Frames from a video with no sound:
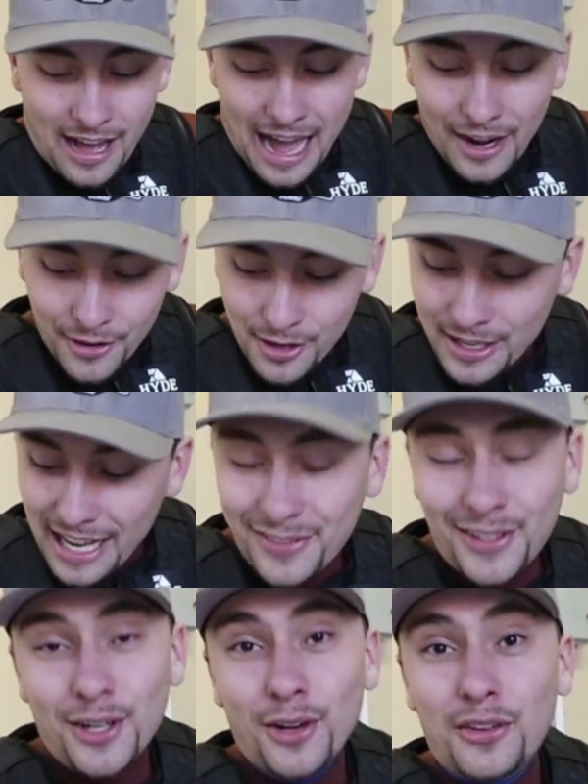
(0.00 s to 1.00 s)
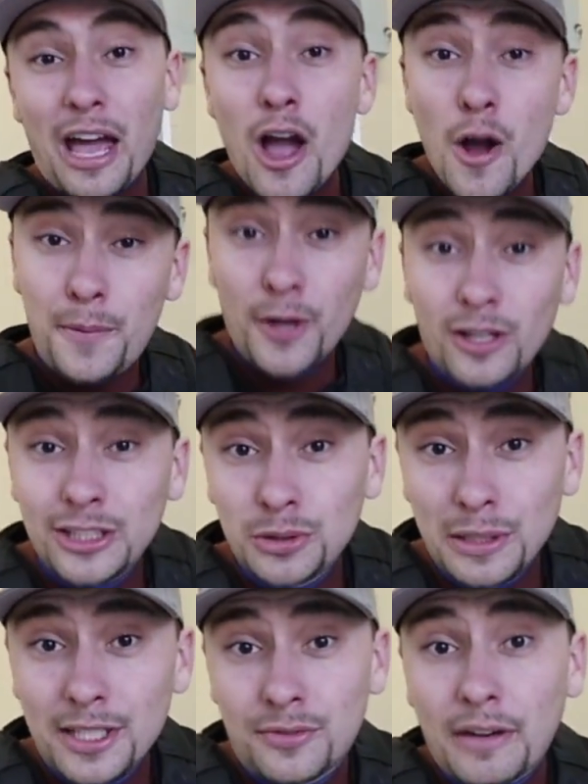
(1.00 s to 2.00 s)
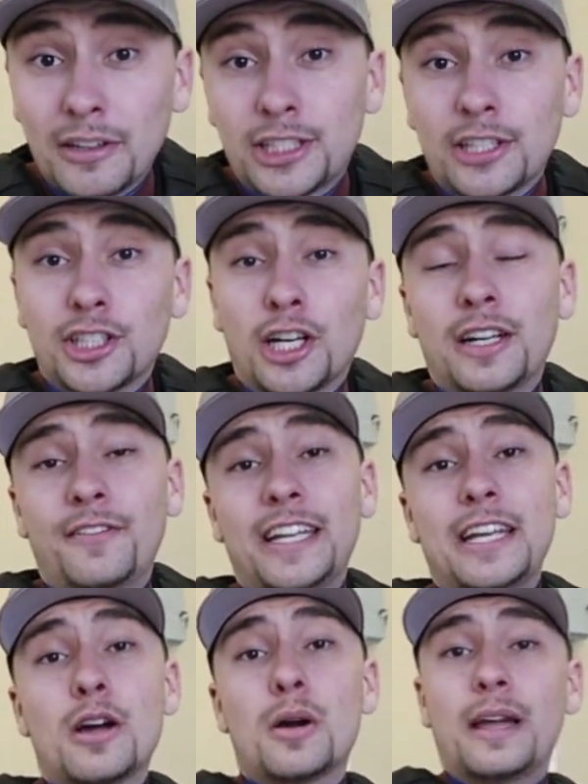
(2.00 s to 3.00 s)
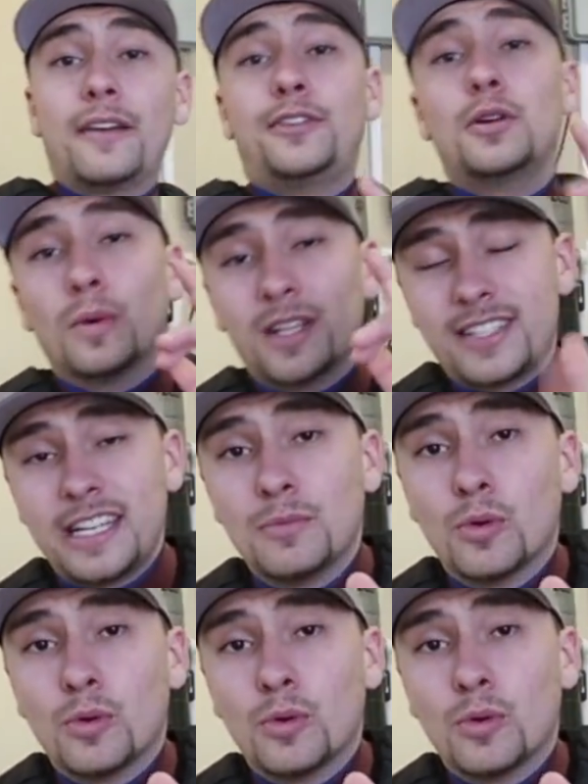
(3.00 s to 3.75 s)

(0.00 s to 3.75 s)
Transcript: don't know, guys and girls, I hope you all enjoyed this river treasure hunting video. If you want to see